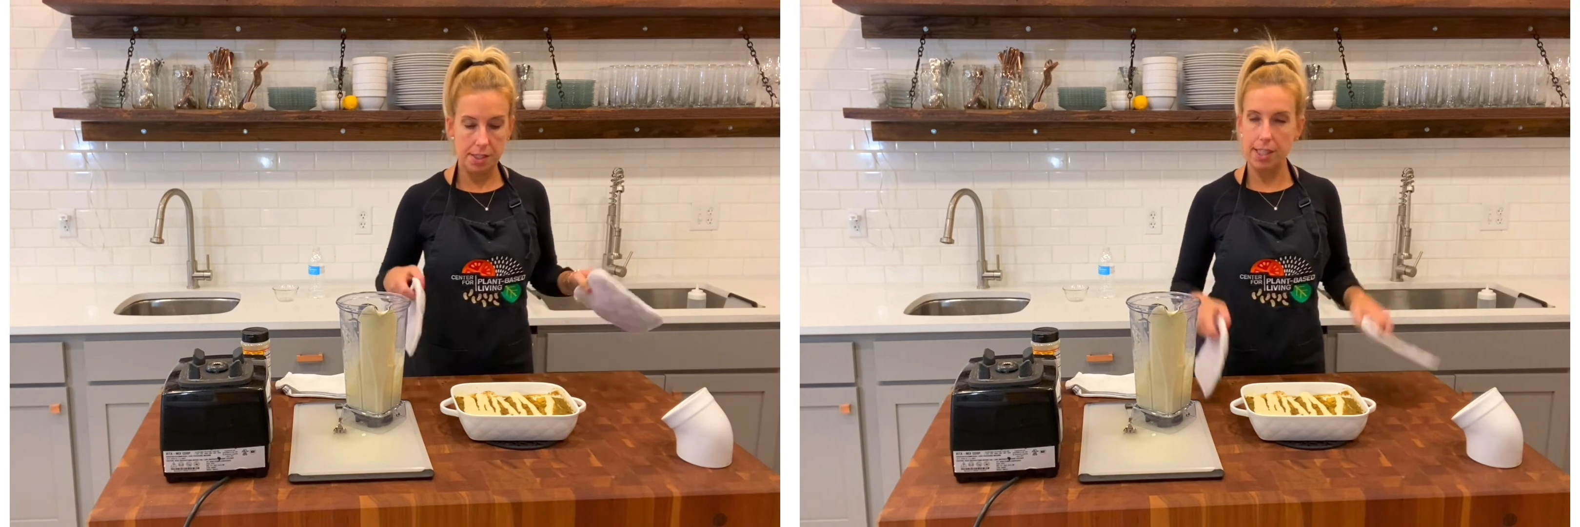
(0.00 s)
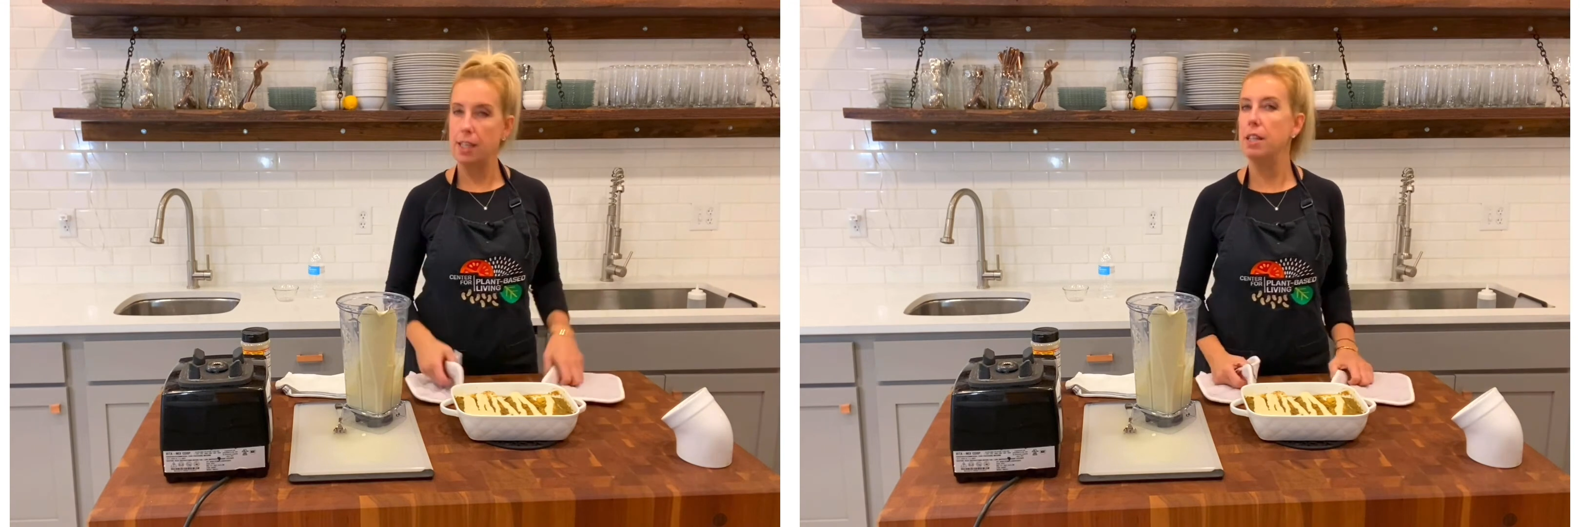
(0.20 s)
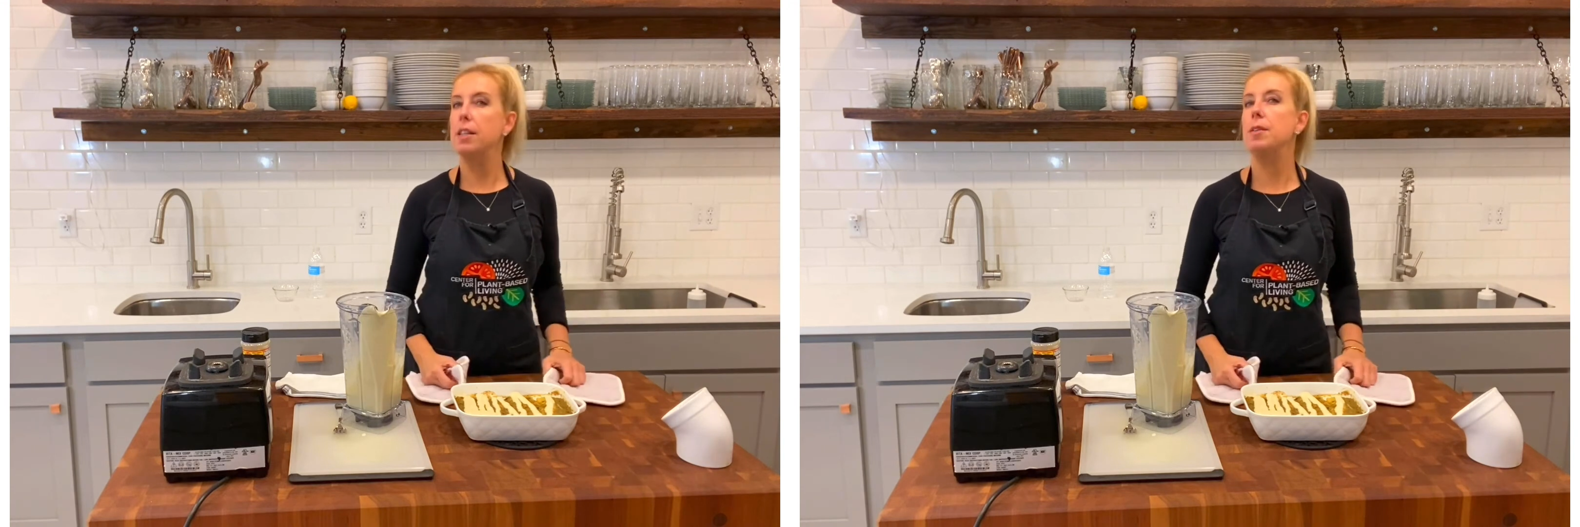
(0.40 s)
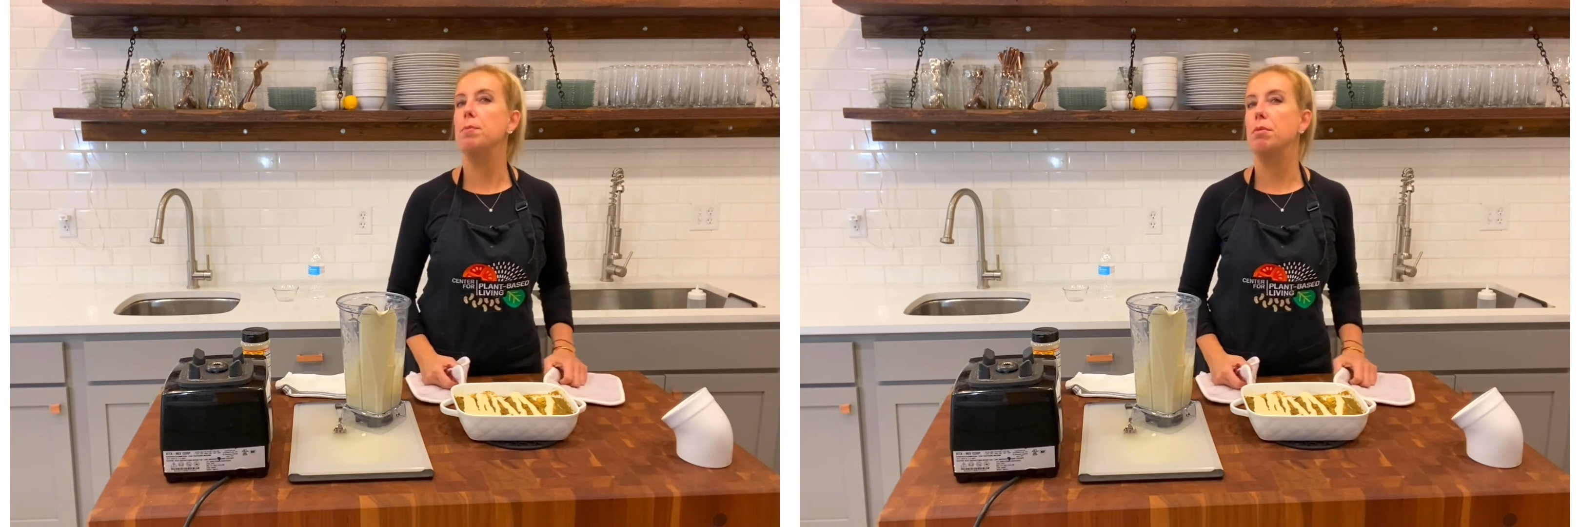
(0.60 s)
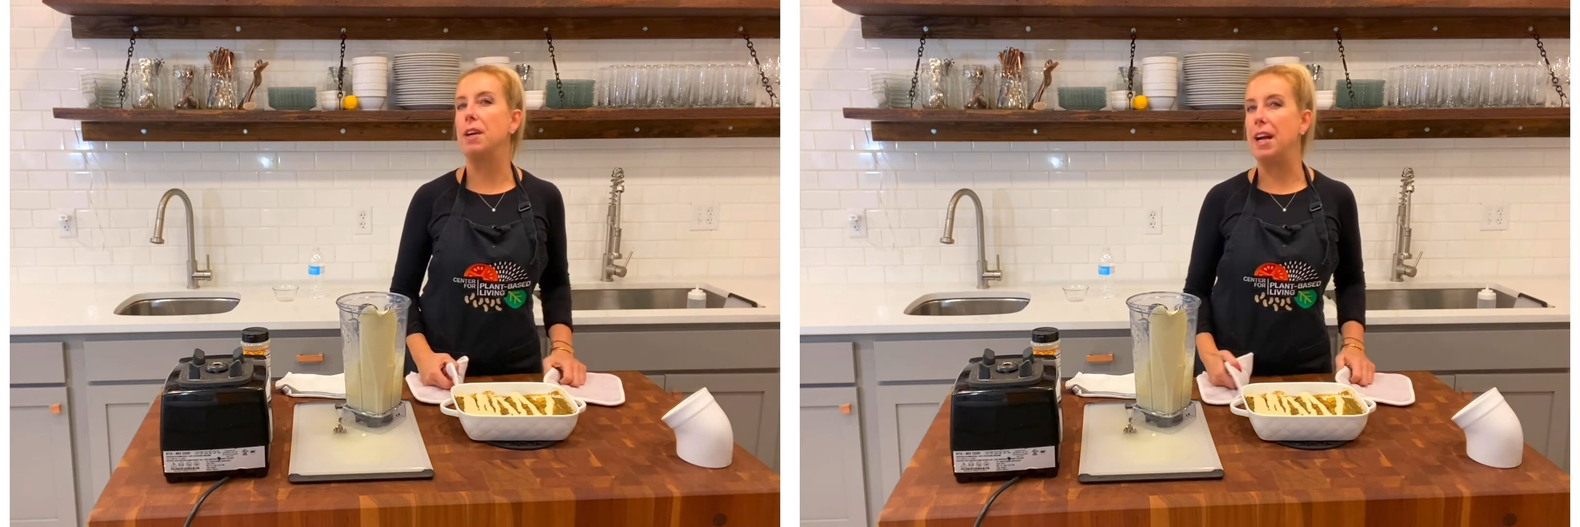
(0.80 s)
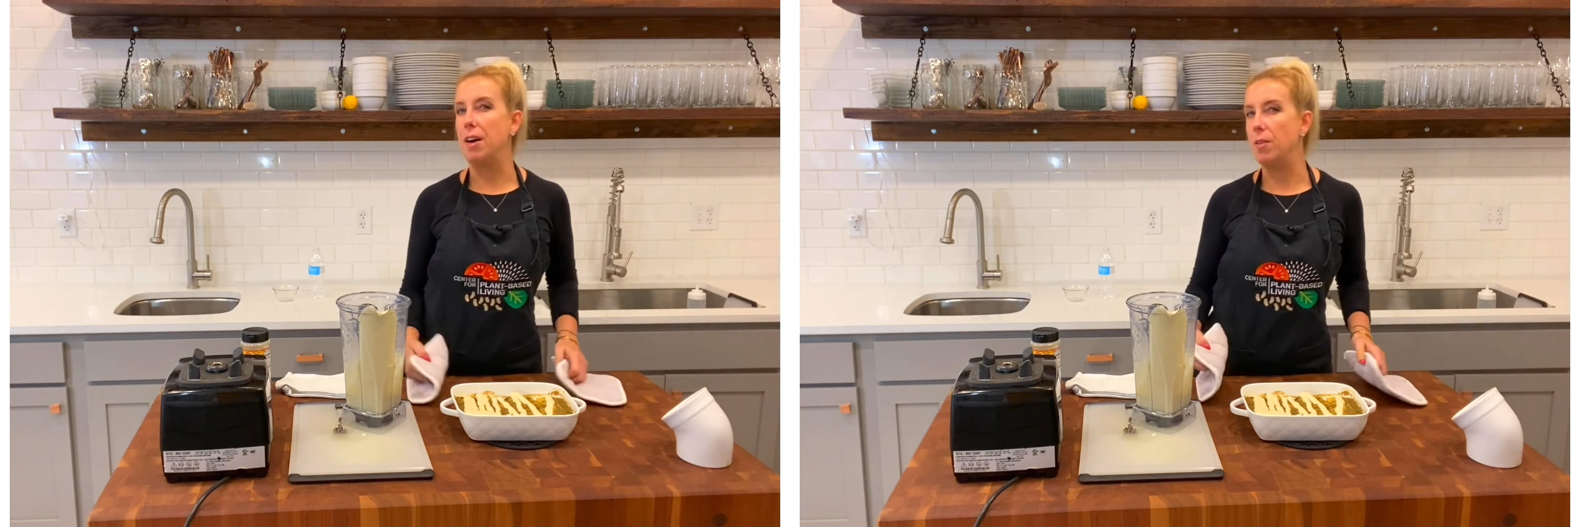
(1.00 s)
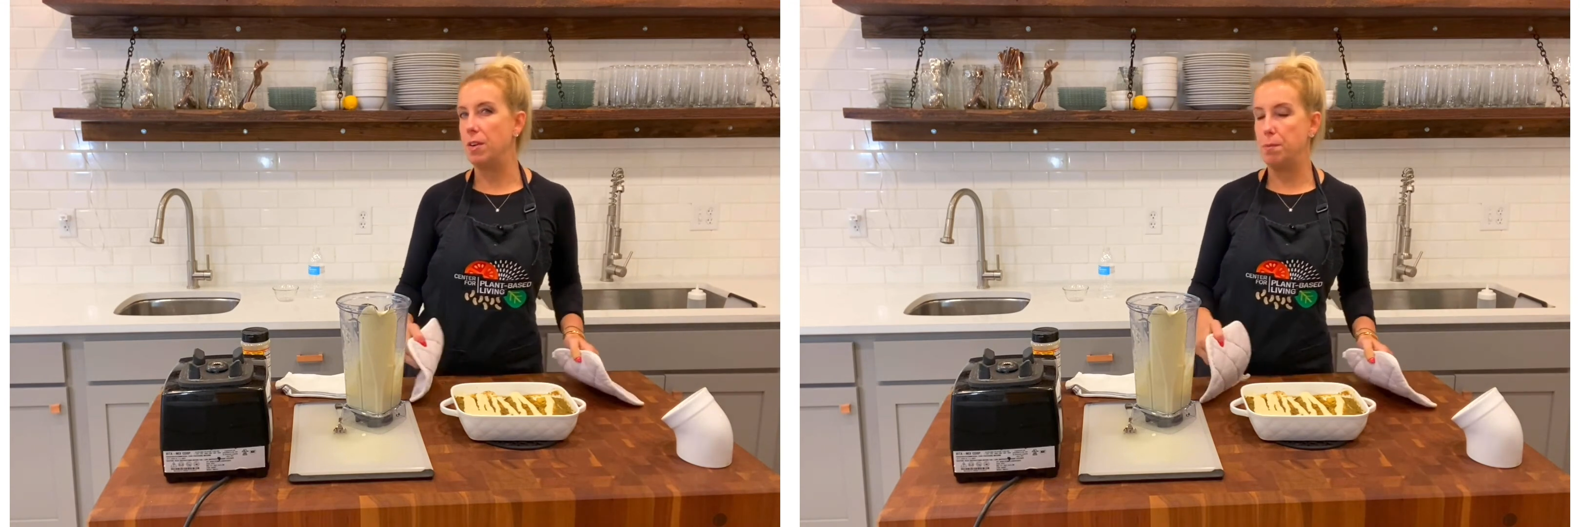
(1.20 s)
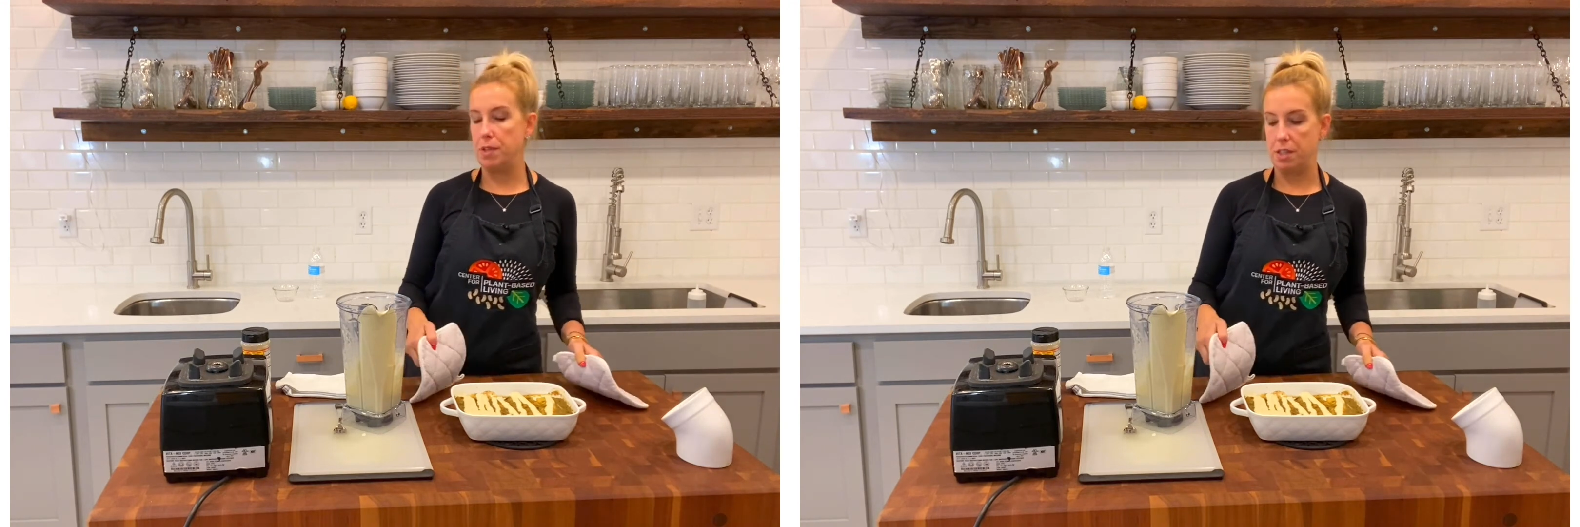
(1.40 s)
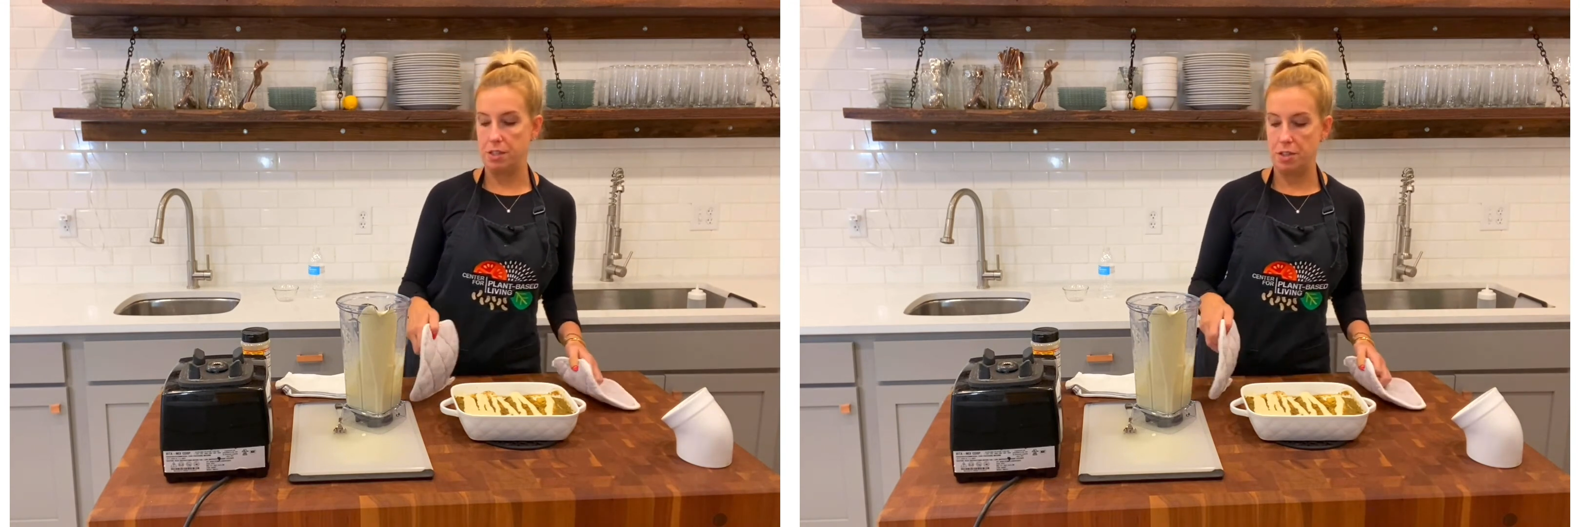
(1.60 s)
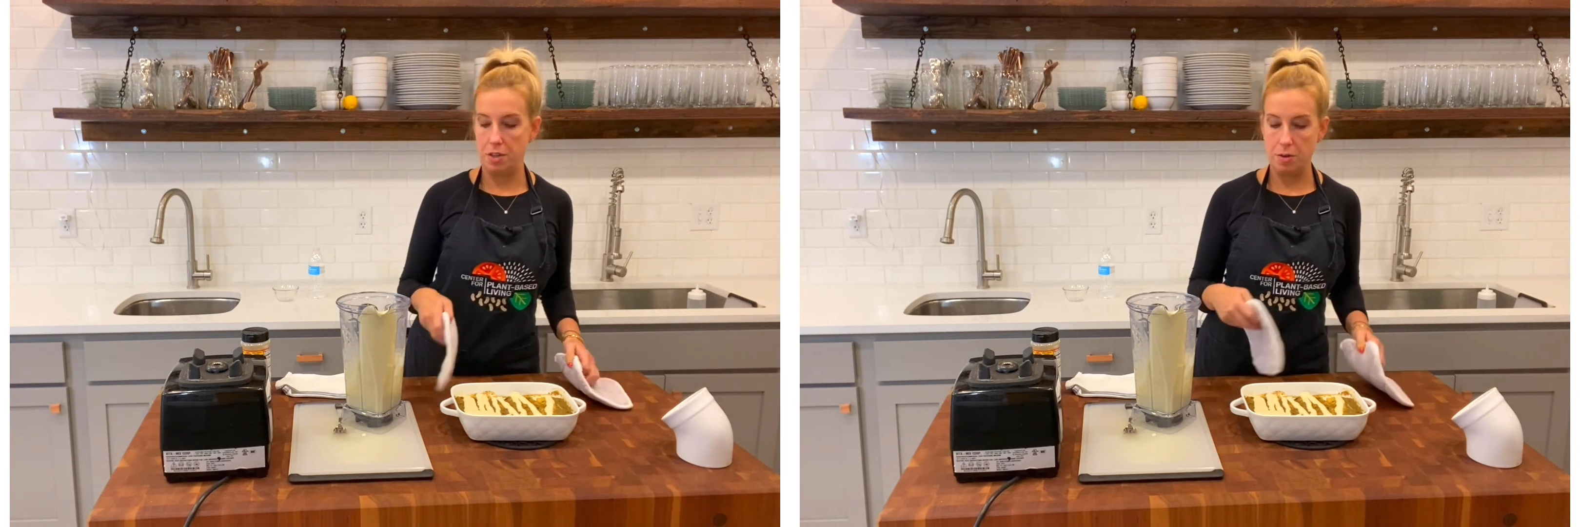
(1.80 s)
to get a little brown up there
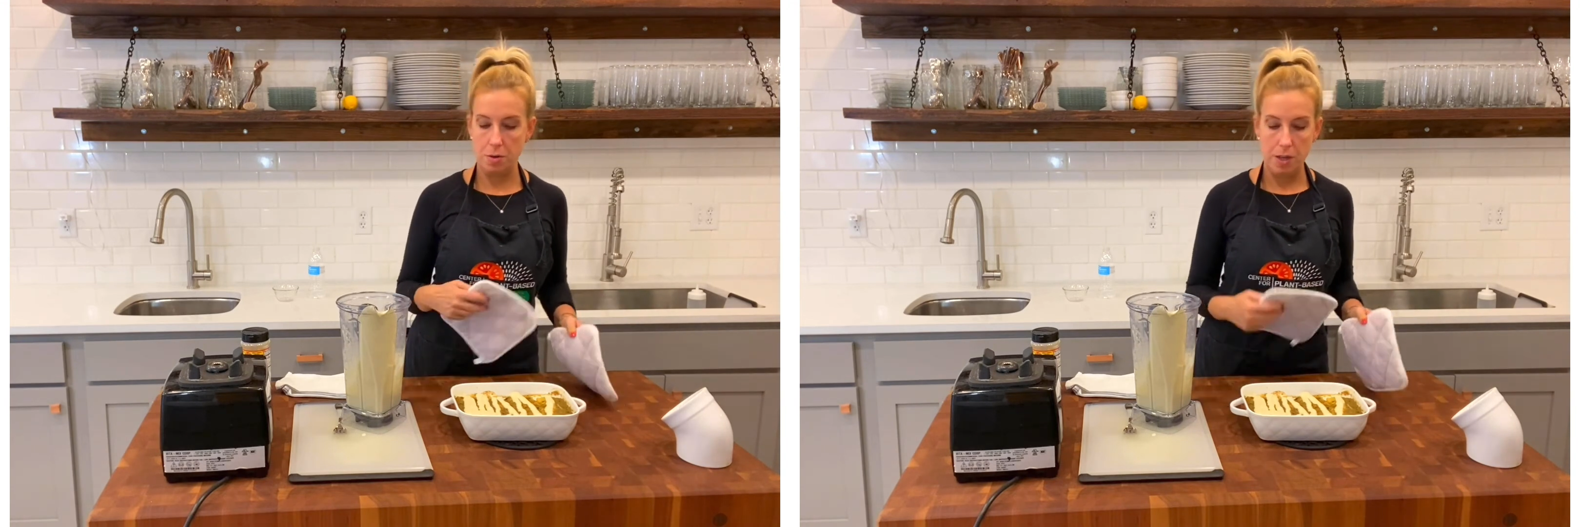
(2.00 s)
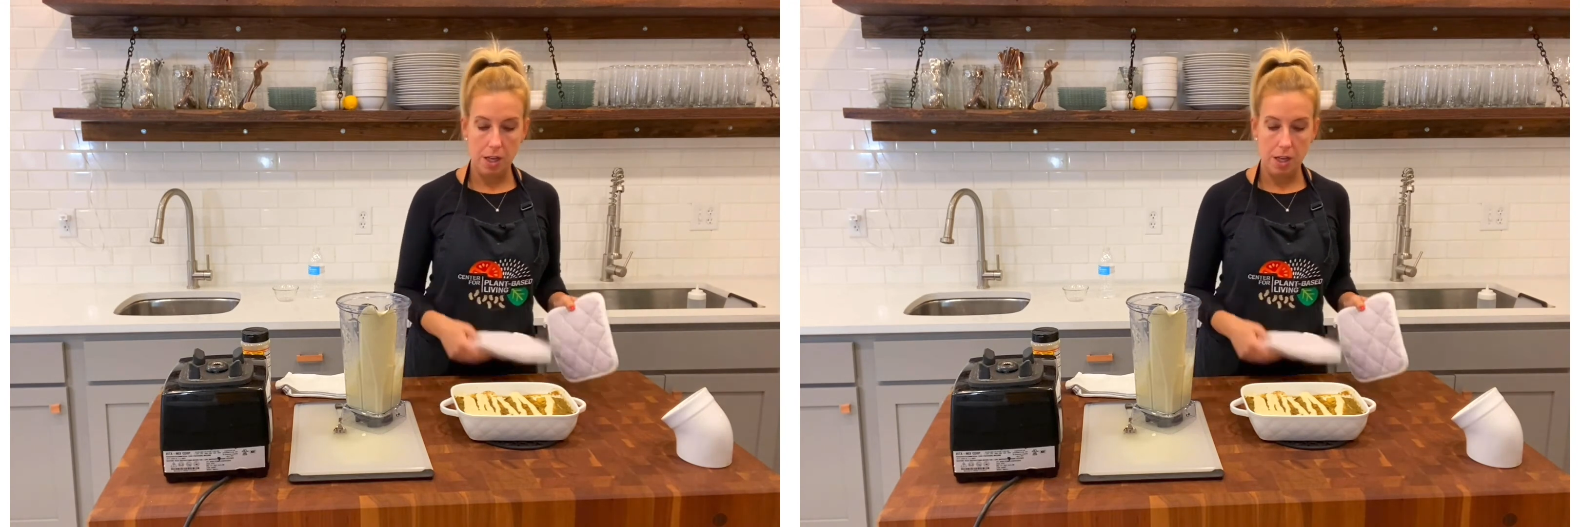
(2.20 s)
too.